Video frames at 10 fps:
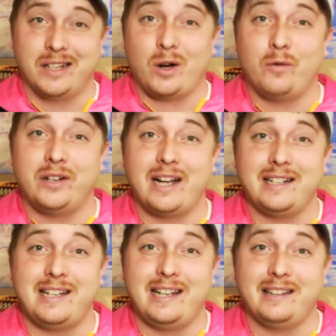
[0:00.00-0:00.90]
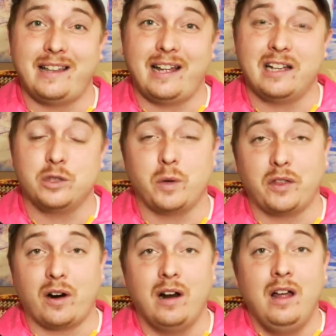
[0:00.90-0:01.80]
the COVID-19 things
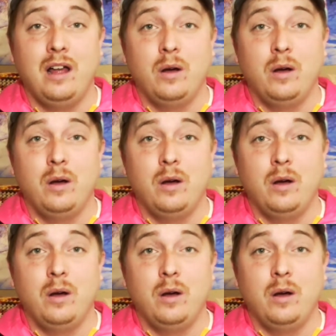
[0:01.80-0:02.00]
with our